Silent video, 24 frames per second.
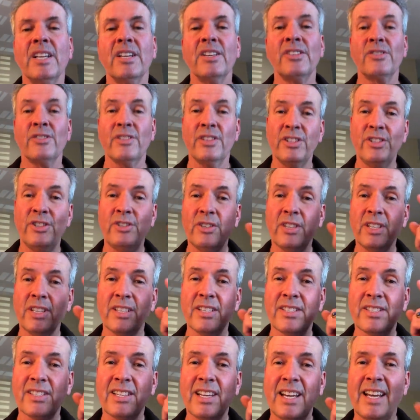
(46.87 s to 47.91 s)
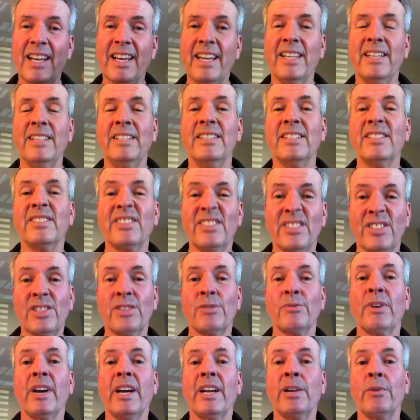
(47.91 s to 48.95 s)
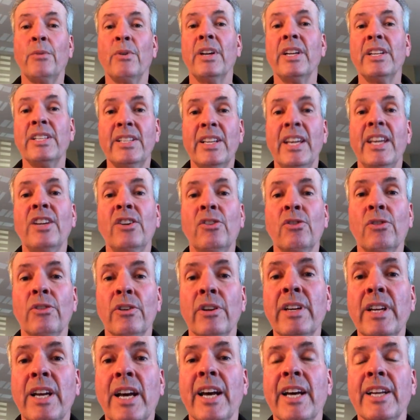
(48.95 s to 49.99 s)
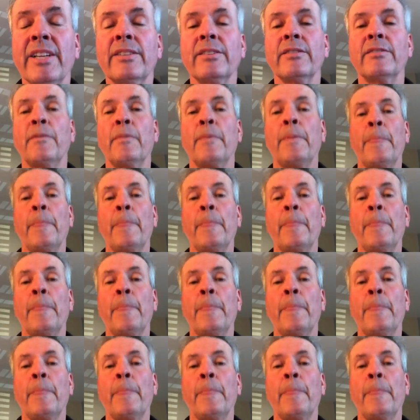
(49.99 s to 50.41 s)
so that you can decide, is this a ride I want to take or not?